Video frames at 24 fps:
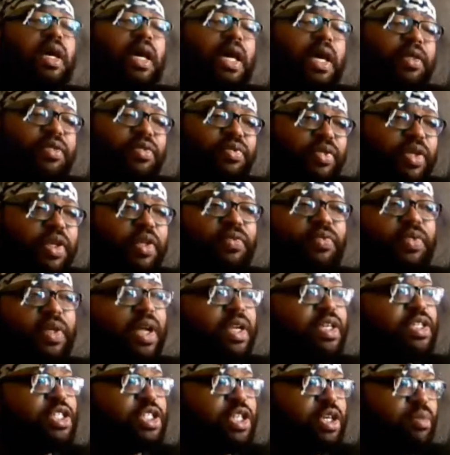I think
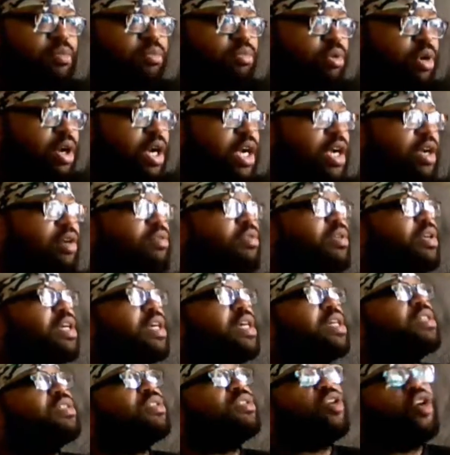that Jim Brown
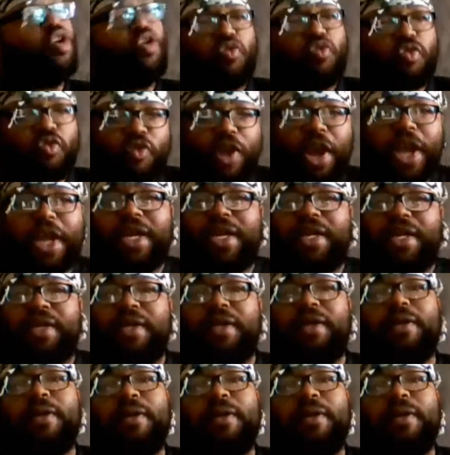is overrated.